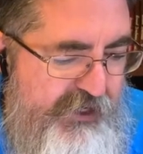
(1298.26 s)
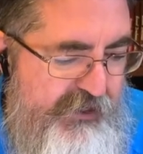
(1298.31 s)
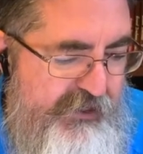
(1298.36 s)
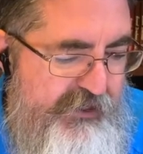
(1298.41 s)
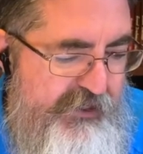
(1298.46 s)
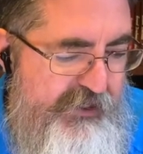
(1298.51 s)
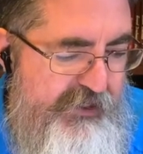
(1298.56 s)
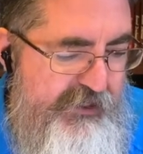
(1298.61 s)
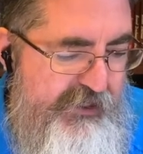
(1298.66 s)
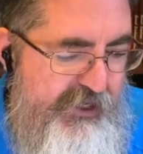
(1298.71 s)

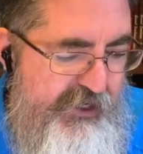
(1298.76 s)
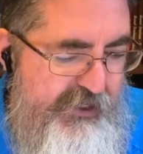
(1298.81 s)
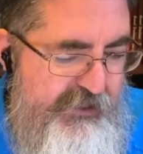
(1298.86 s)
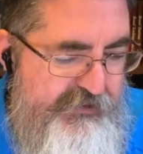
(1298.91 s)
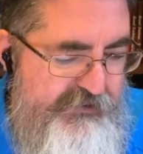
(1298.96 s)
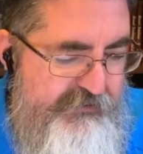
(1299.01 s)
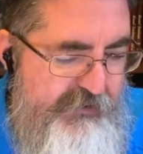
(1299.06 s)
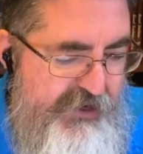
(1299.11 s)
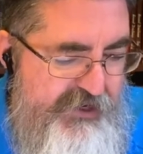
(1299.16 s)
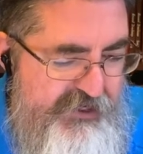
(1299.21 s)
He
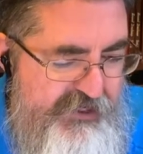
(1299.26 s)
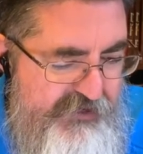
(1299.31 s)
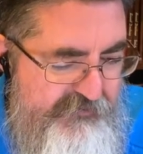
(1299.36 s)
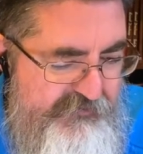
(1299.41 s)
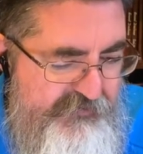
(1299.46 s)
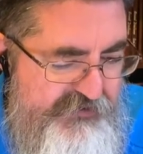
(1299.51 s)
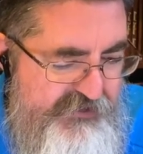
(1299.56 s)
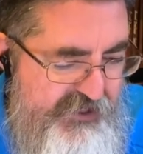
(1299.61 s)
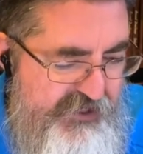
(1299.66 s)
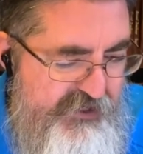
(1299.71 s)
is
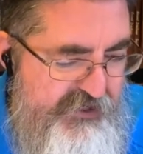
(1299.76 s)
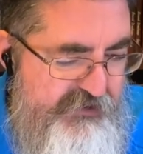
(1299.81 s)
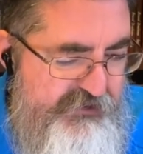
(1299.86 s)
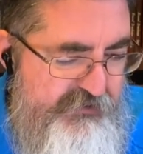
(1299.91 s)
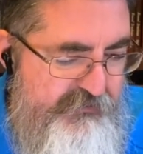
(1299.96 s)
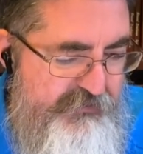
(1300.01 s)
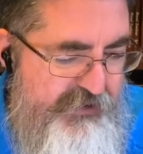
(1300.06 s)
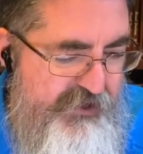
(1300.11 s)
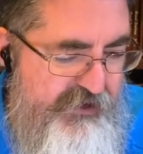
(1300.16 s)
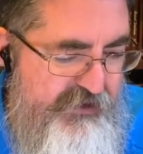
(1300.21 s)
magnificent in his
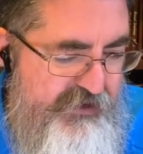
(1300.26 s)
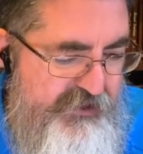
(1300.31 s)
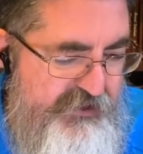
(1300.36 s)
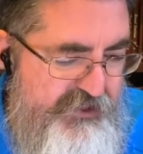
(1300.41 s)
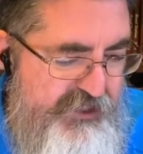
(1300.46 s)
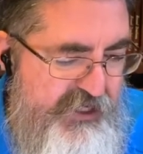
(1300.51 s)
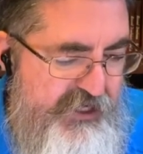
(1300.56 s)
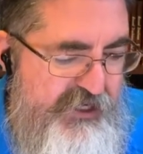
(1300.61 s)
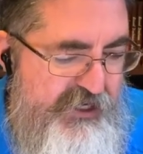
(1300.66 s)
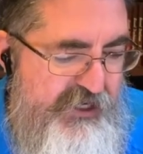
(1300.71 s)

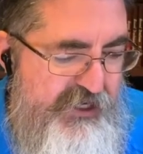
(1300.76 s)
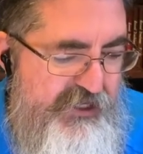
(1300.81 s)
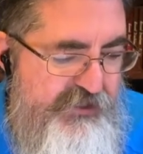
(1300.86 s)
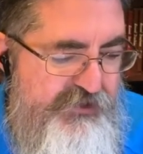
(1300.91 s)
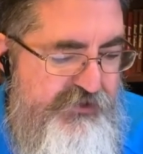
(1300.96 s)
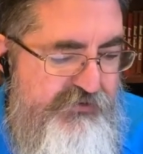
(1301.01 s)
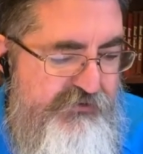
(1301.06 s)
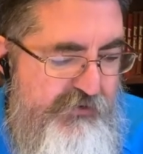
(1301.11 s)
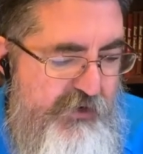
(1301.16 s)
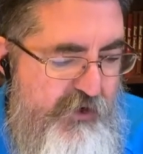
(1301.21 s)
appearance.
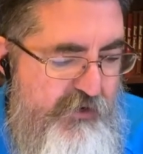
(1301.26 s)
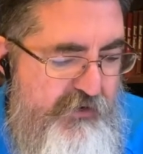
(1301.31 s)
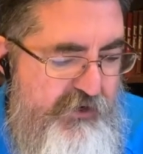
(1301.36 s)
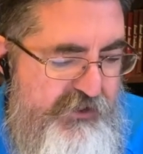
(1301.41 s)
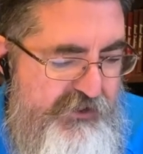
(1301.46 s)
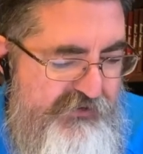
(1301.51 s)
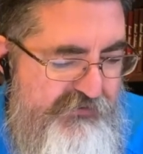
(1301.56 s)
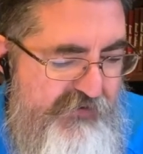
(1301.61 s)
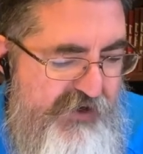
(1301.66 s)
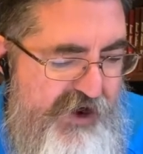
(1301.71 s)
His throne
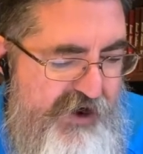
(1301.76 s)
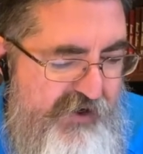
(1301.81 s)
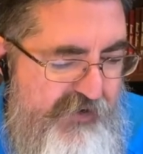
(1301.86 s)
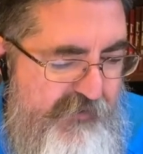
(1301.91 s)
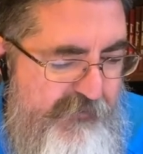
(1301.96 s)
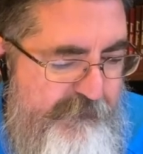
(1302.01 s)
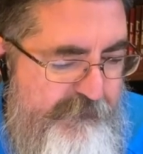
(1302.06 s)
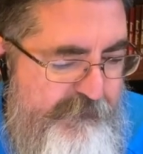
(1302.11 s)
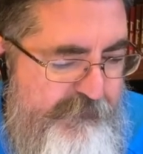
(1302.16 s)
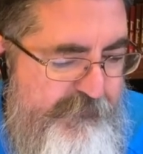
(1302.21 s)
is
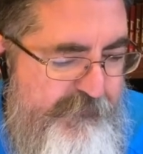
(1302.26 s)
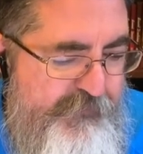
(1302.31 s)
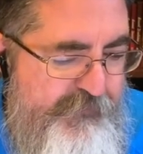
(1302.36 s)
fire.